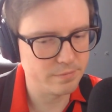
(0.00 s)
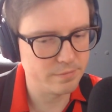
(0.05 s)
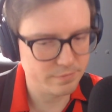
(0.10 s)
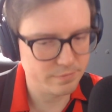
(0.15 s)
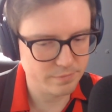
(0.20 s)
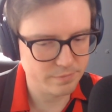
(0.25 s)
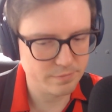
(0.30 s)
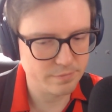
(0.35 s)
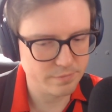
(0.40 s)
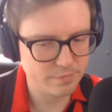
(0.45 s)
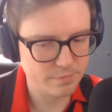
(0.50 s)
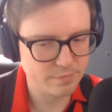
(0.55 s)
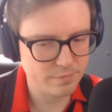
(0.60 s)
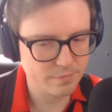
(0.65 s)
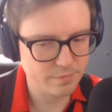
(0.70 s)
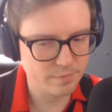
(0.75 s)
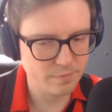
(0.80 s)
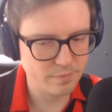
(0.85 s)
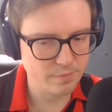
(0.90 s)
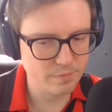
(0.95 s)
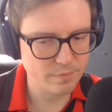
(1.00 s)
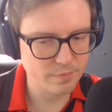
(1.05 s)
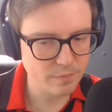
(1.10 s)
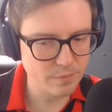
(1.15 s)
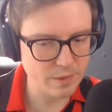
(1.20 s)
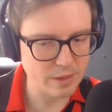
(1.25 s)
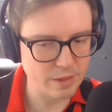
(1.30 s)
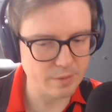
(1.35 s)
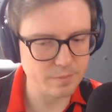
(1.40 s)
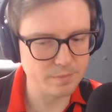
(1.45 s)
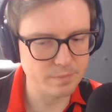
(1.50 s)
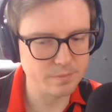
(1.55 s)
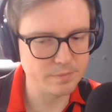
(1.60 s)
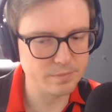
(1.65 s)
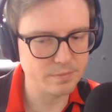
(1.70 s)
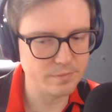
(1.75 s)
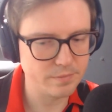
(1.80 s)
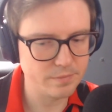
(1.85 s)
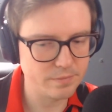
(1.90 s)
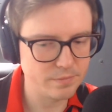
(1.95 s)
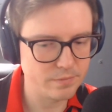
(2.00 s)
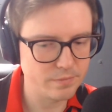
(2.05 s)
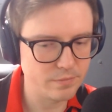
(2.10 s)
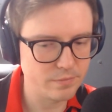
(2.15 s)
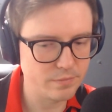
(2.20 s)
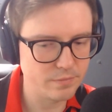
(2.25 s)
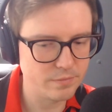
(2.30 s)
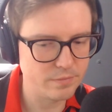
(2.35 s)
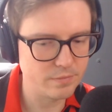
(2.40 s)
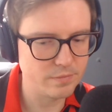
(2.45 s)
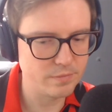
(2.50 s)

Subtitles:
get there, because it's just so hard to get there.